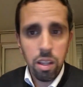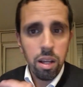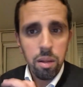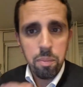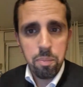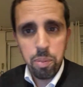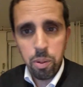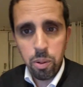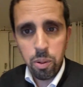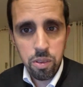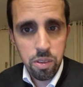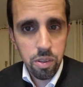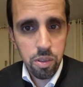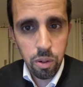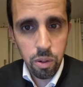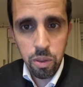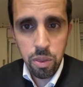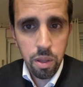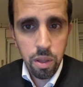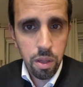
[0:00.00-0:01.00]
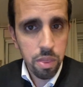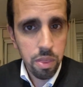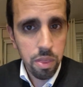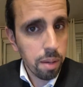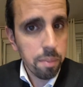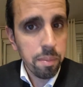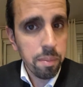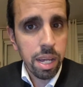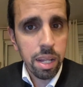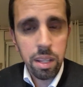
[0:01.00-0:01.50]
put on the
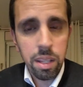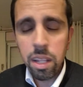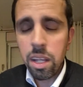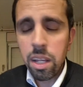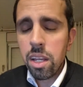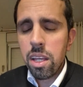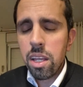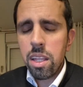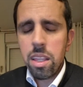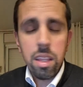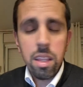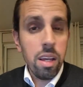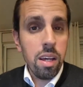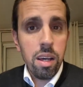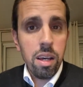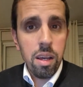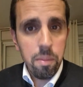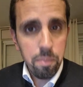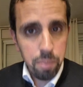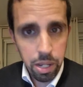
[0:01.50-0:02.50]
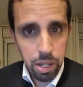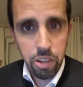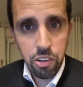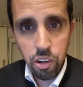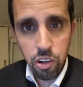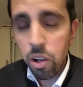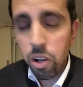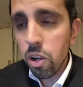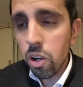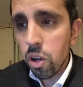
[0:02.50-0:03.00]
thumbnail the picture
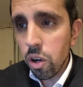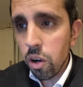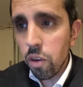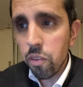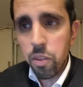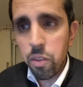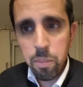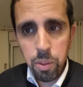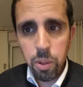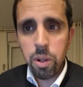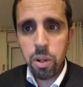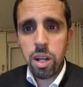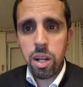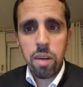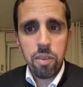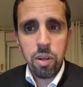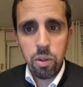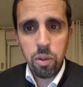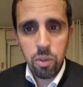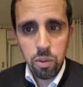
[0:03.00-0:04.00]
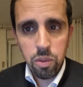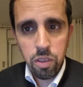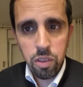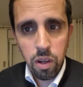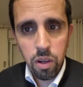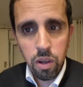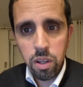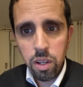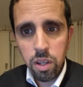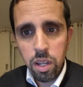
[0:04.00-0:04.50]
of the book cover
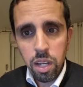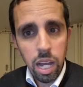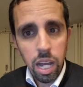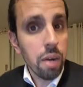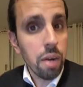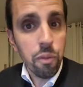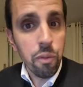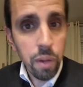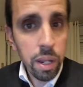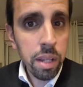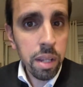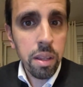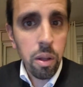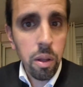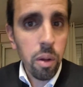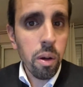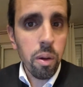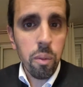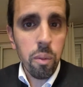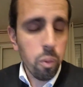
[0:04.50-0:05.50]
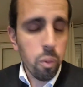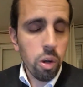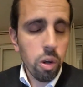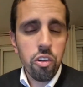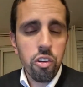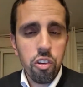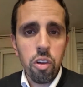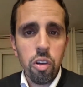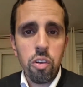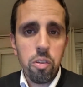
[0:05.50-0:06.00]
also, and
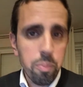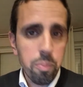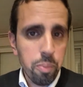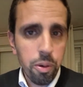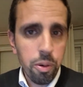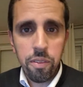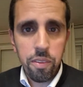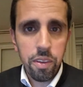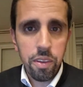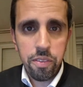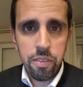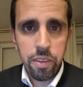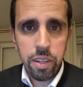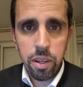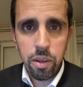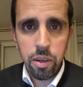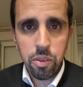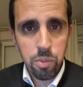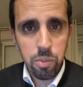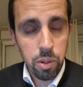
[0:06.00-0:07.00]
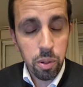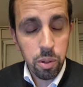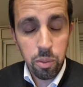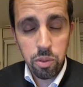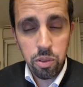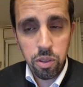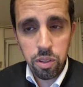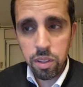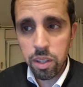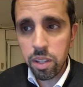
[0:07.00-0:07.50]
watch those previous videos we
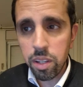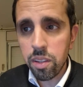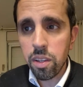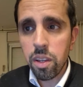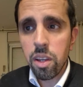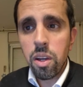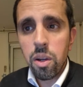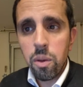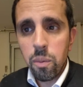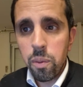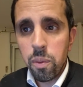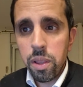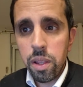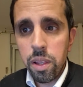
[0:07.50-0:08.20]
also did within